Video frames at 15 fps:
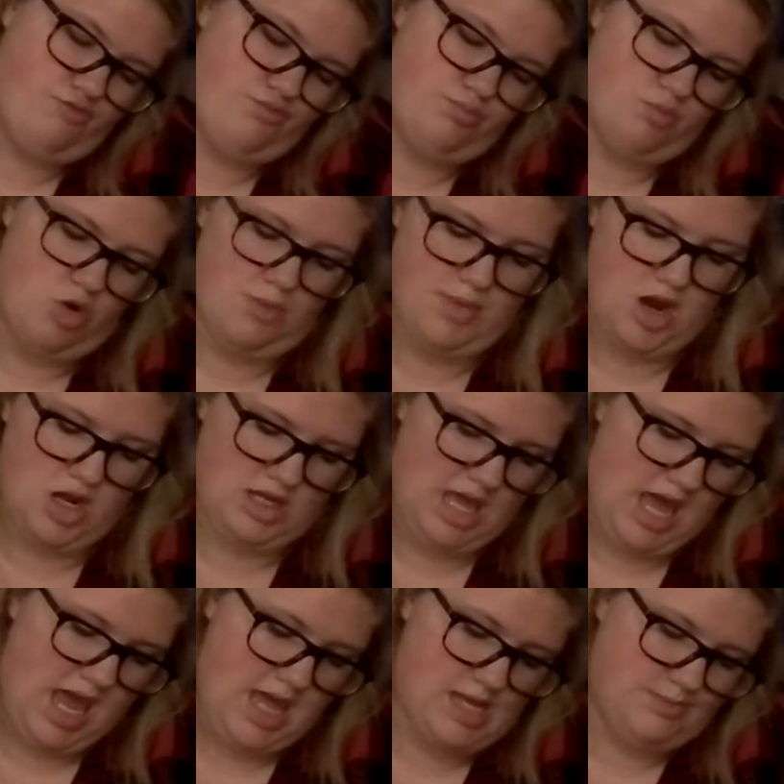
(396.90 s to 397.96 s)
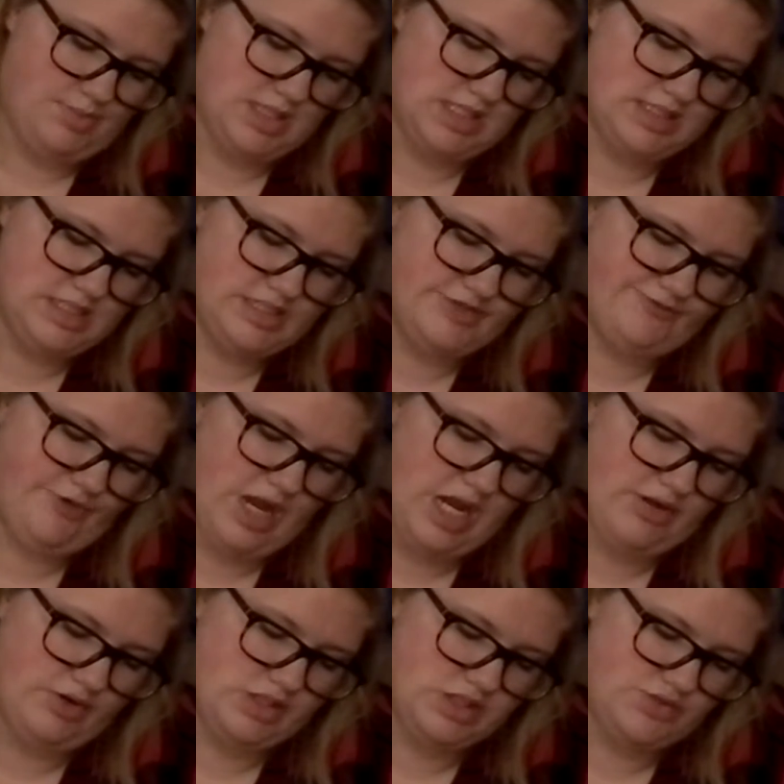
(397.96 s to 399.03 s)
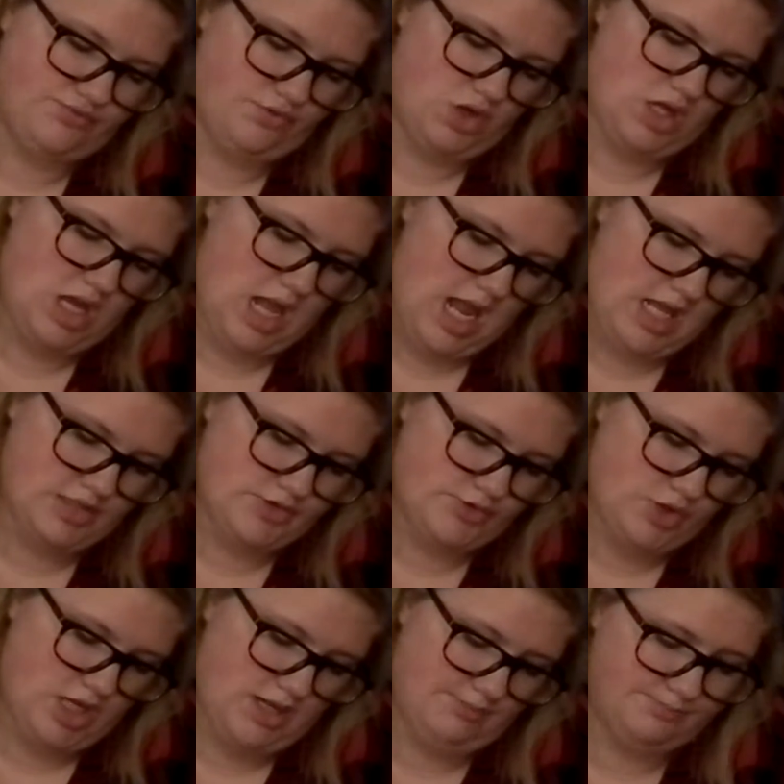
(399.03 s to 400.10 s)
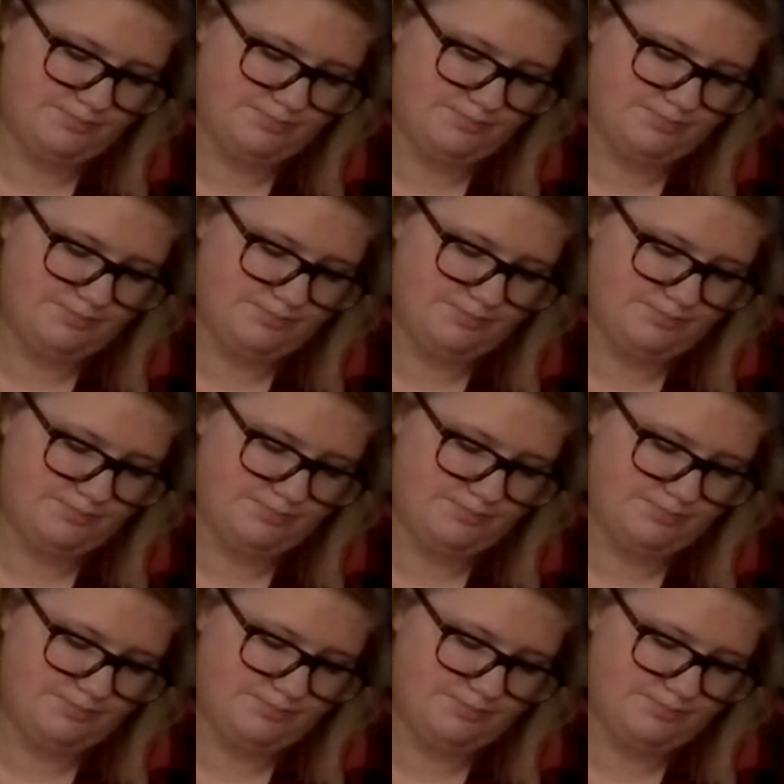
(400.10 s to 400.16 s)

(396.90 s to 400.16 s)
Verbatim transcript: more Mary Kay, but this is fragrance-free hand cream.